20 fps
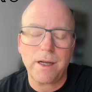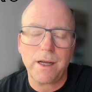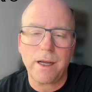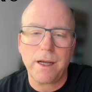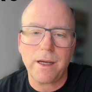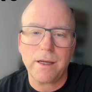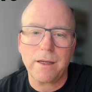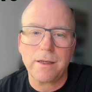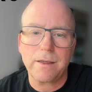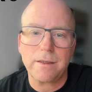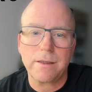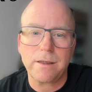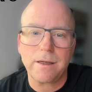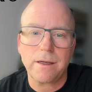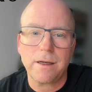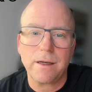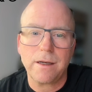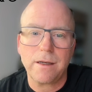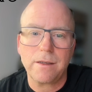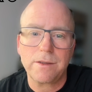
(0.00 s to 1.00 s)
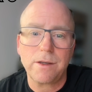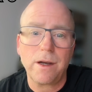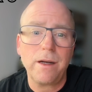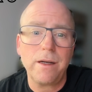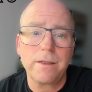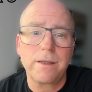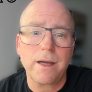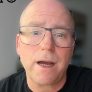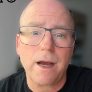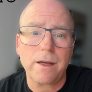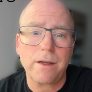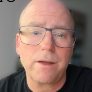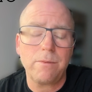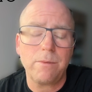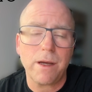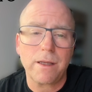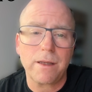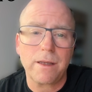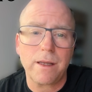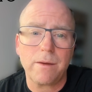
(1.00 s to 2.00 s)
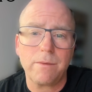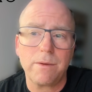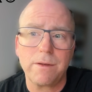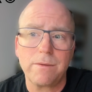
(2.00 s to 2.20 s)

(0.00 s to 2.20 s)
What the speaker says: and trying to document them.